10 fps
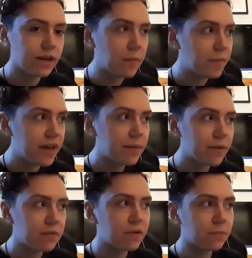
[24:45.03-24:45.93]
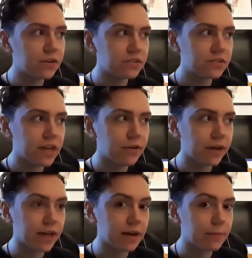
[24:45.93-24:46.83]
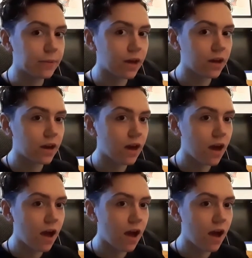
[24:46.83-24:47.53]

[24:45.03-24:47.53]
Me and my mum were staring at him like,